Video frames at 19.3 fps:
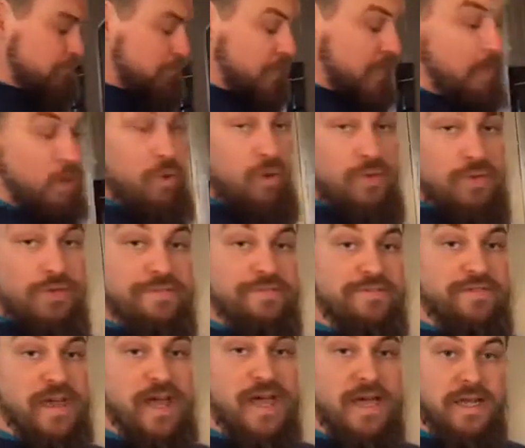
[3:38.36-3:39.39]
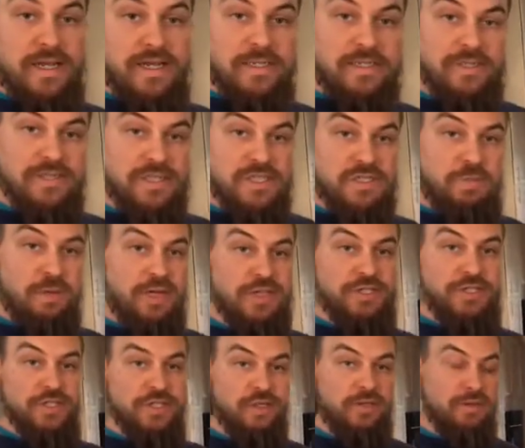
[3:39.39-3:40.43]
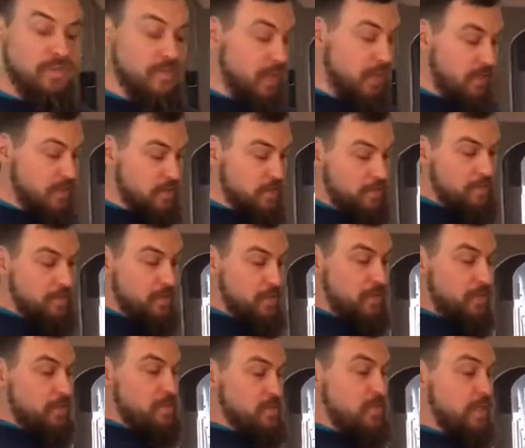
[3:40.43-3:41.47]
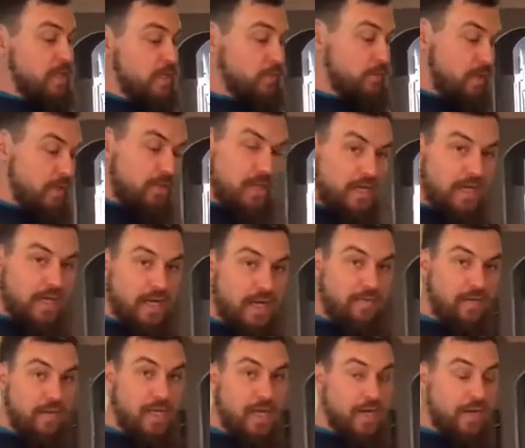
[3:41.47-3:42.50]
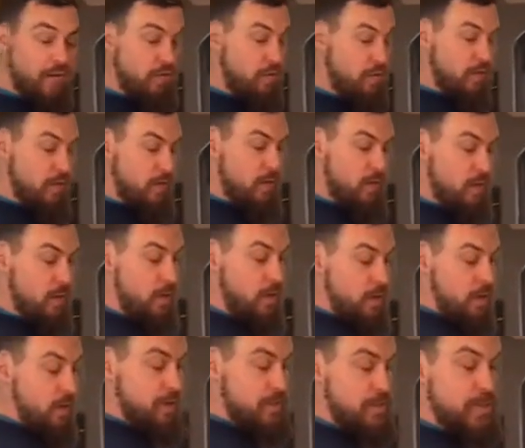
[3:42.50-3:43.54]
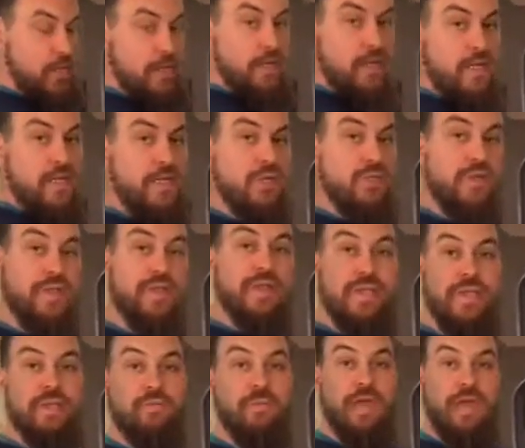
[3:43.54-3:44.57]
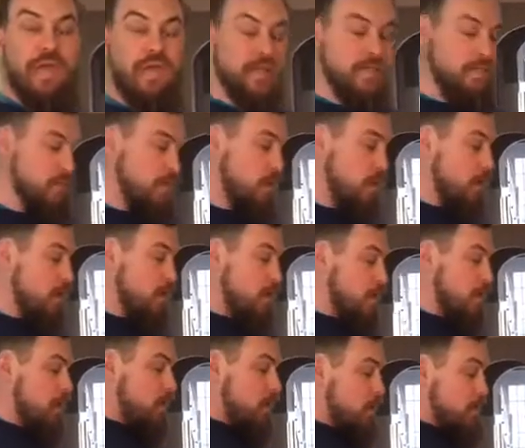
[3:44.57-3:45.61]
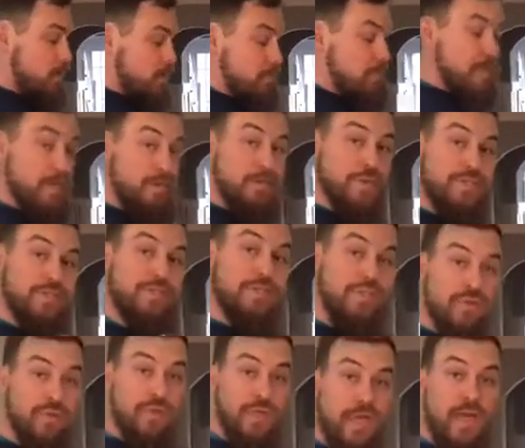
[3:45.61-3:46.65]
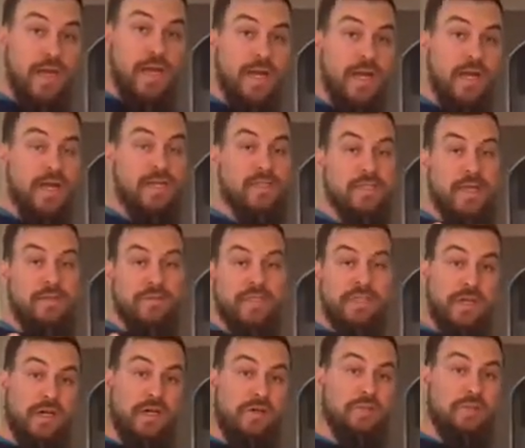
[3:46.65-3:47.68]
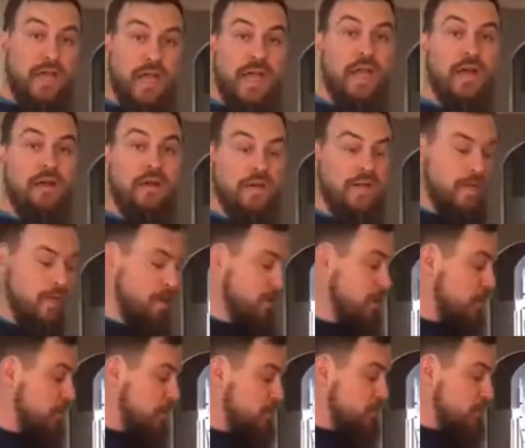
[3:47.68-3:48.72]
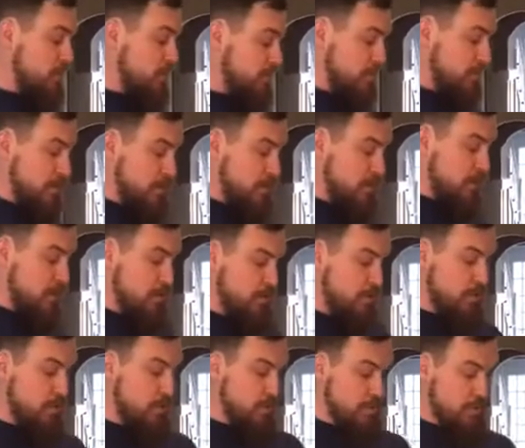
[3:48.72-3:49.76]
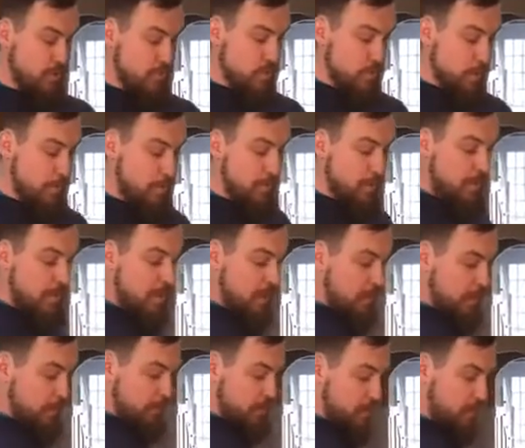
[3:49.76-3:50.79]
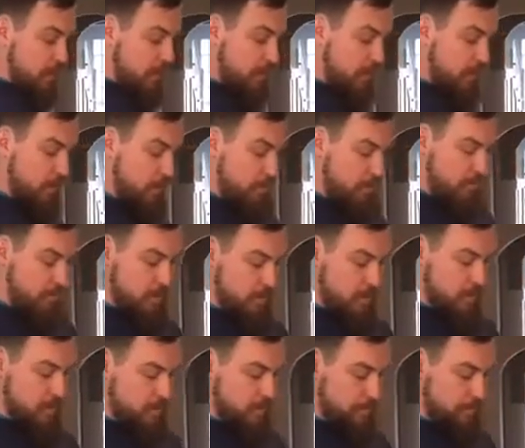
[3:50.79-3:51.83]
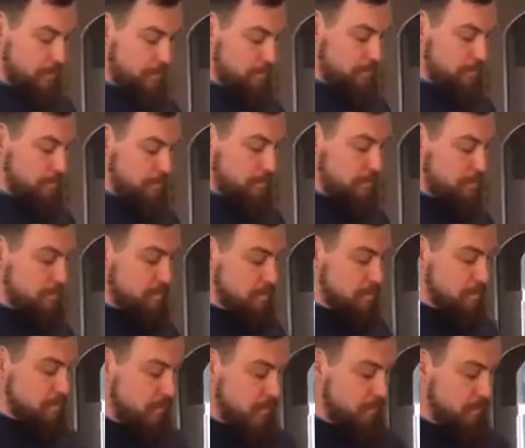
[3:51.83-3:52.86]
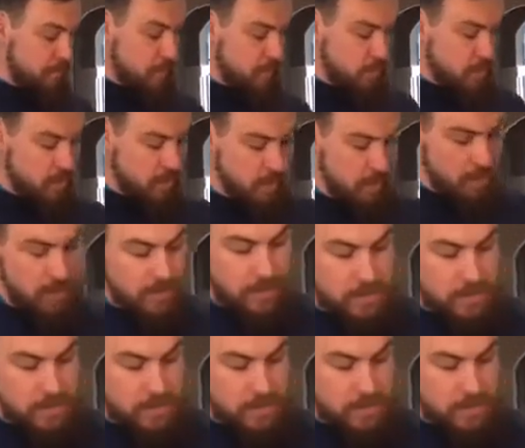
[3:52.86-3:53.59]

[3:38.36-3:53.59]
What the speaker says: and hold the fat in suspension and take something that's liquid like avocado oil and turn it into a thick mayonnaise. To be able to do that, it has to have a ton of air in it. And so the first thing you do is you whip air into the egg yolks. If you can look, you can